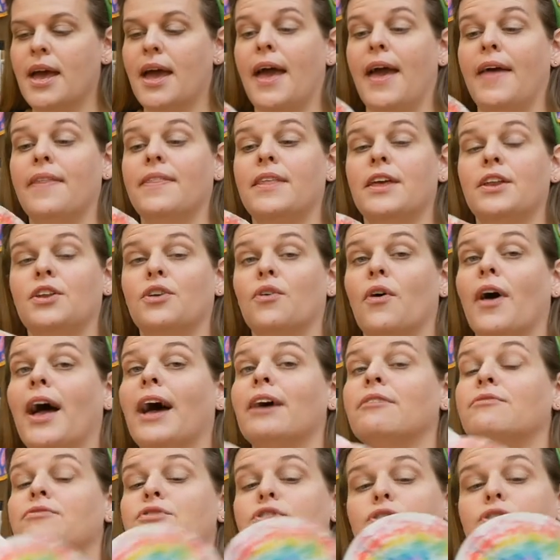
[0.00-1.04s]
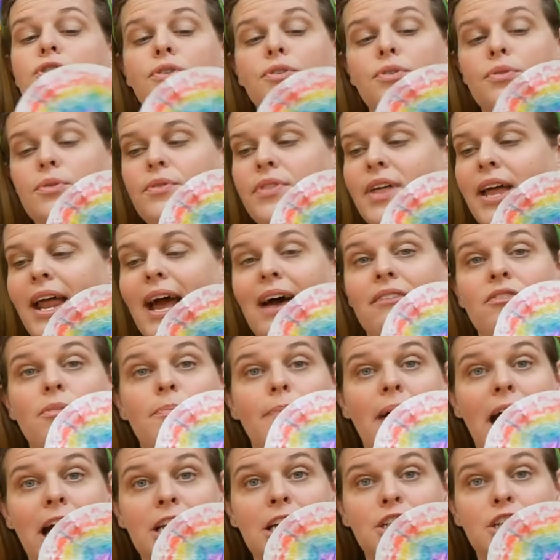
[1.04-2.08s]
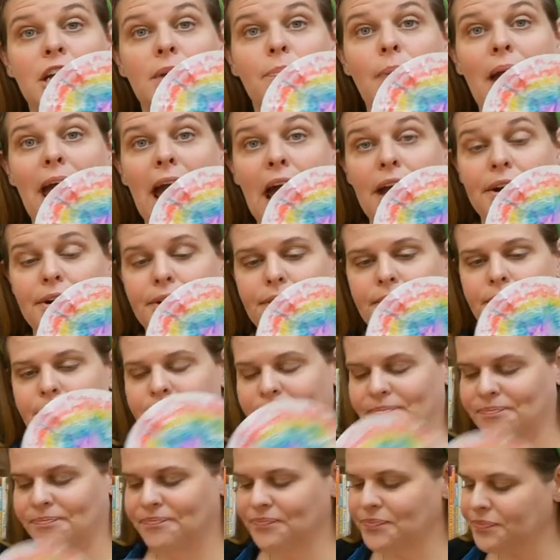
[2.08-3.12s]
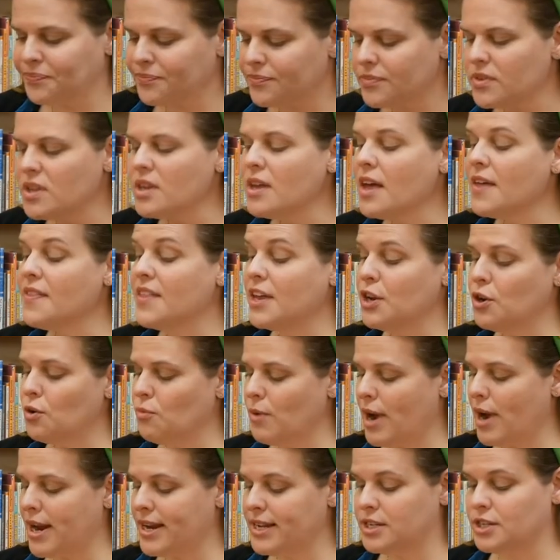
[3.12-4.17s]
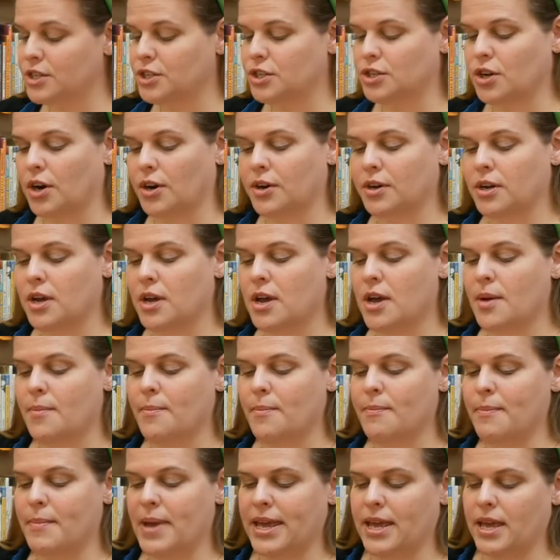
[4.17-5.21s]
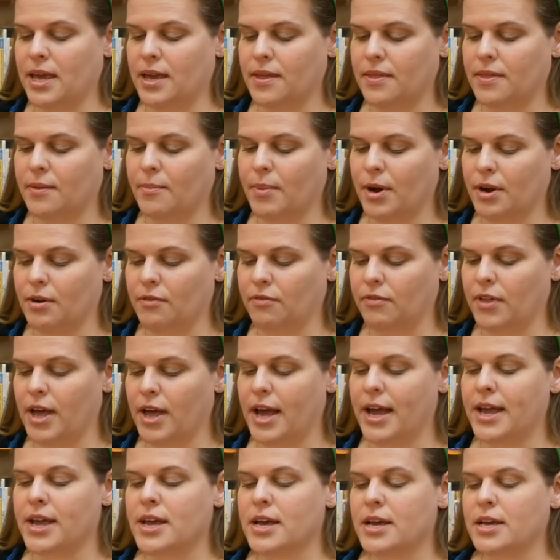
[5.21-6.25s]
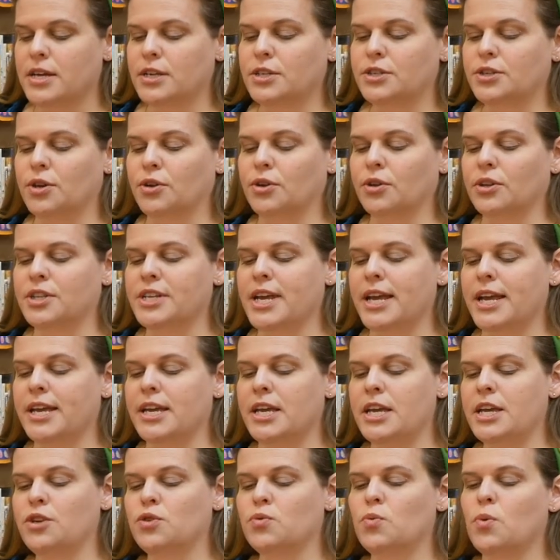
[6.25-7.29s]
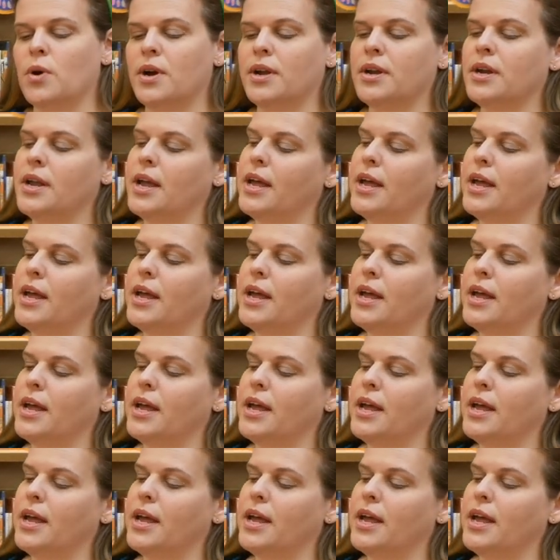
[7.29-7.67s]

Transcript: and then you'll have two that have a matching pattern. And then you're ready to start making the butterfly. So you'll take each one